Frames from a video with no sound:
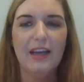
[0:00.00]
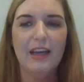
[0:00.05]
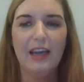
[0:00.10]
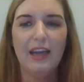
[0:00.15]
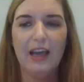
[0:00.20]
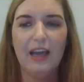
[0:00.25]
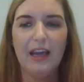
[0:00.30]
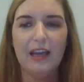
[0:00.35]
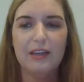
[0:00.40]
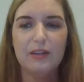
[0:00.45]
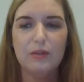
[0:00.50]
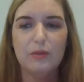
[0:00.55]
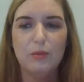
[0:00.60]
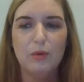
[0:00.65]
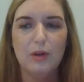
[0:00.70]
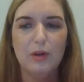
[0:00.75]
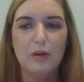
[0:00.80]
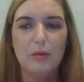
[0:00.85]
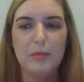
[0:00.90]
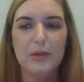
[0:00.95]
And
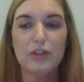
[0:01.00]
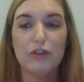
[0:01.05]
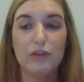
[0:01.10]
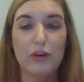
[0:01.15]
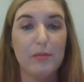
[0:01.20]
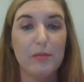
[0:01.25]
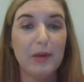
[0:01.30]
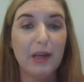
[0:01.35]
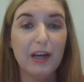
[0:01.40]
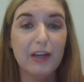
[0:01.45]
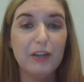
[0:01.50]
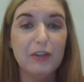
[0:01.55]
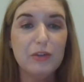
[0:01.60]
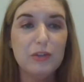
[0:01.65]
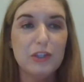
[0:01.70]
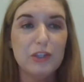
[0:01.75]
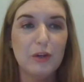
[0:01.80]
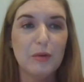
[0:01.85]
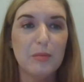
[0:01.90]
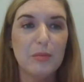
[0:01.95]
we'll be streaming on
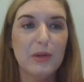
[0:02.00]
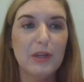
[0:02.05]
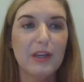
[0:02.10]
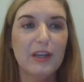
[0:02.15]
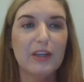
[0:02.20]
YouTube.